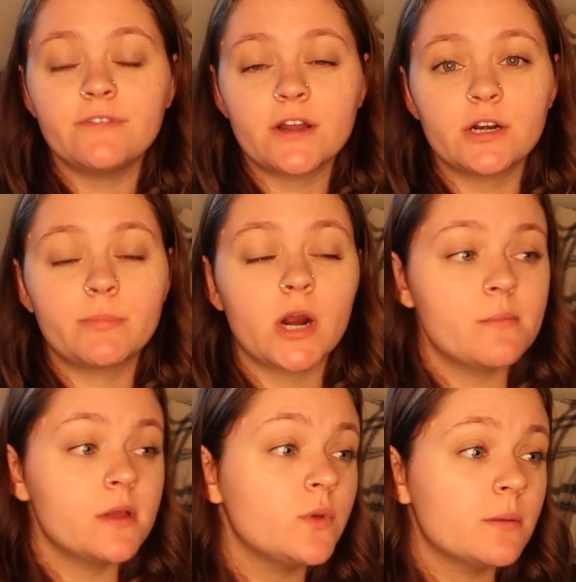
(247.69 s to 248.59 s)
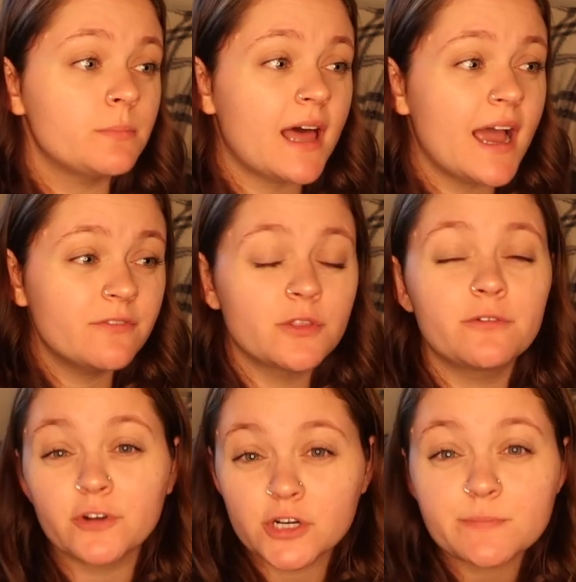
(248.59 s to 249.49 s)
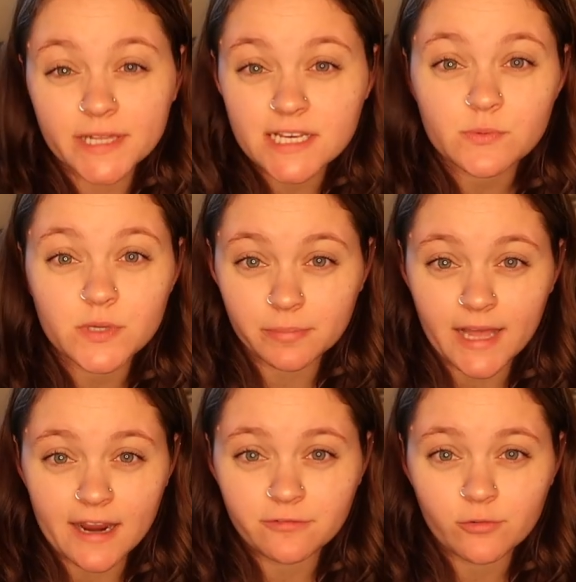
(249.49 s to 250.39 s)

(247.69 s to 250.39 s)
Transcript: found an apartment, we applied for the first place we applied